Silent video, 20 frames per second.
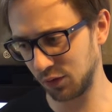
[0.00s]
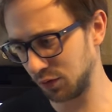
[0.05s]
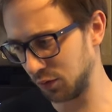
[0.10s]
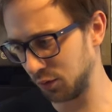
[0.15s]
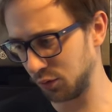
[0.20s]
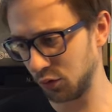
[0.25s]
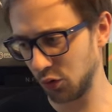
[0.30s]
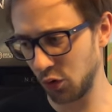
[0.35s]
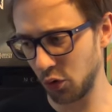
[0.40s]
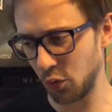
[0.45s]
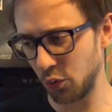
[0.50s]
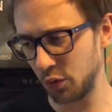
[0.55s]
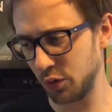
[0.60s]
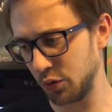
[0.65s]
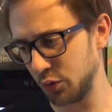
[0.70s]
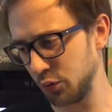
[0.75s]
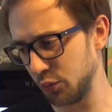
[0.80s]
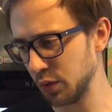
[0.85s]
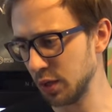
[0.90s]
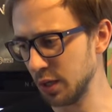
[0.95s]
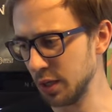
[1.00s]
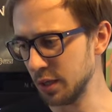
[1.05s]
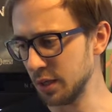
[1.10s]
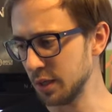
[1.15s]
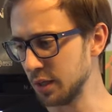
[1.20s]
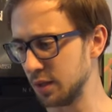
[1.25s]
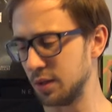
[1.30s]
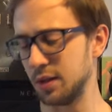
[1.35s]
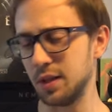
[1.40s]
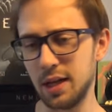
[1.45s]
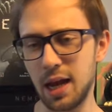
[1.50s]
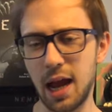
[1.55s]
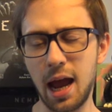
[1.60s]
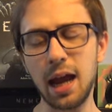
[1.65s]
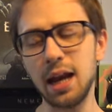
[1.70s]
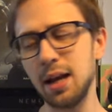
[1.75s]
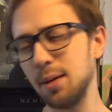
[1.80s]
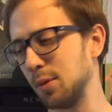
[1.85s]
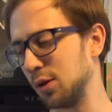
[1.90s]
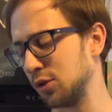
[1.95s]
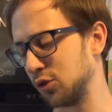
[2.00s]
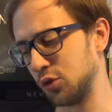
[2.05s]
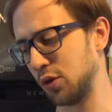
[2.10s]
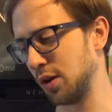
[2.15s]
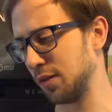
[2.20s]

And you know, you the animals,